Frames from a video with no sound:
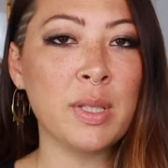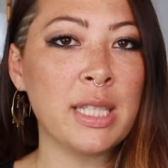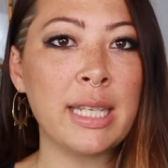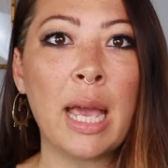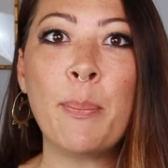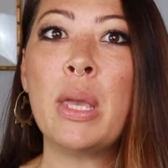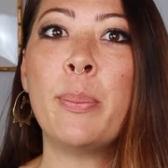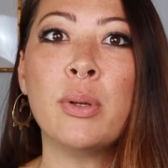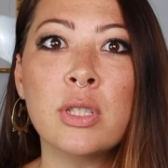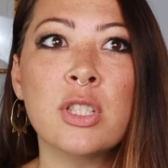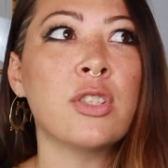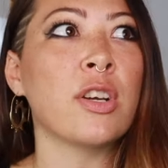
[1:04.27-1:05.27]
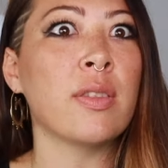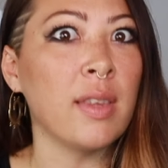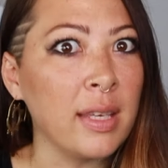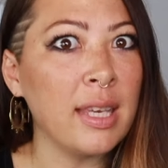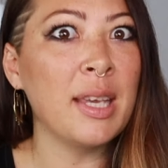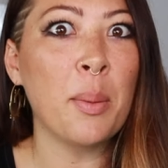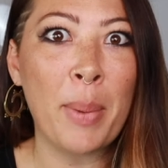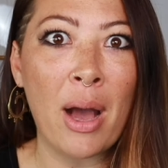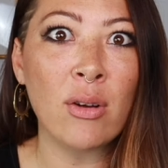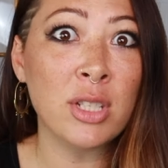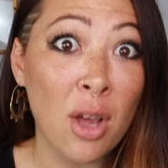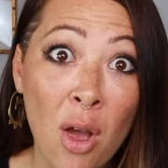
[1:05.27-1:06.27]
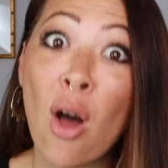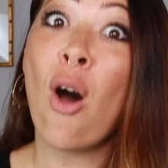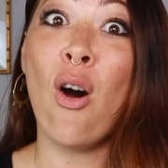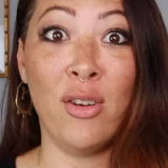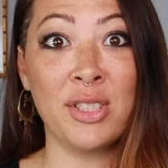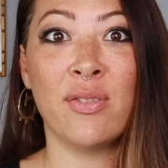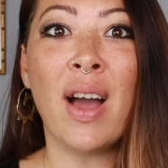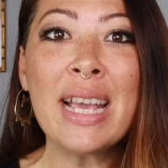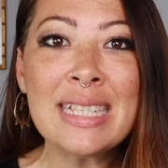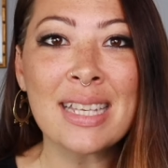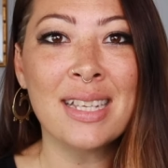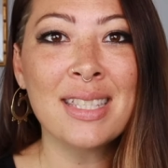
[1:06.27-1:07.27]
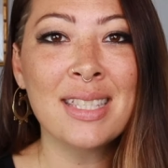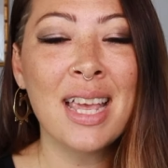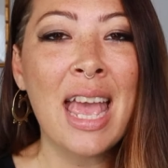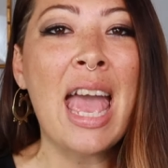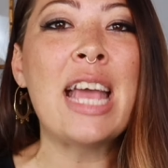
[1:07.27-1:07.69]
was to get people to start thinking about all devices,